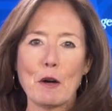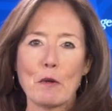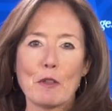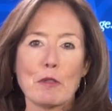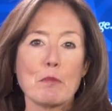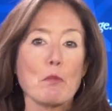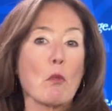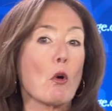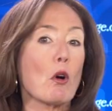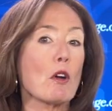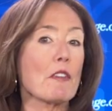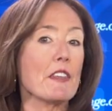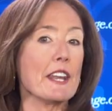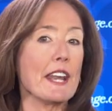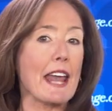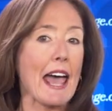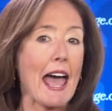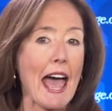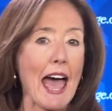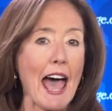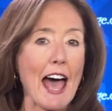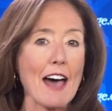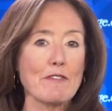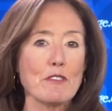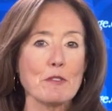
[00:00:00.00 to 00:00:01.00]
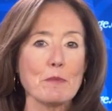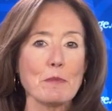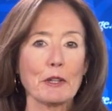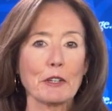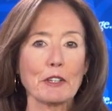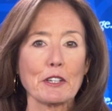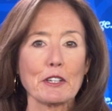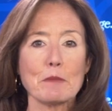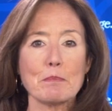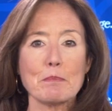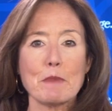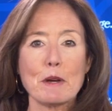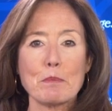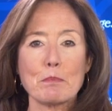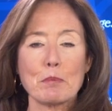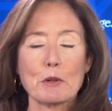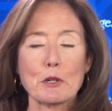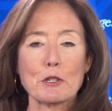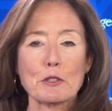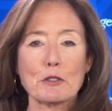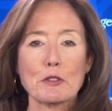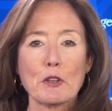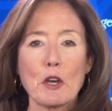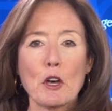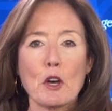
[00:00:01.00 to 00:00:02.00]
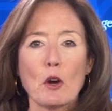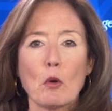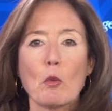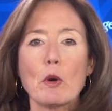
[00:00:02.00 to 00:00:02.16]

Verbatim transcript: With more than half a million members,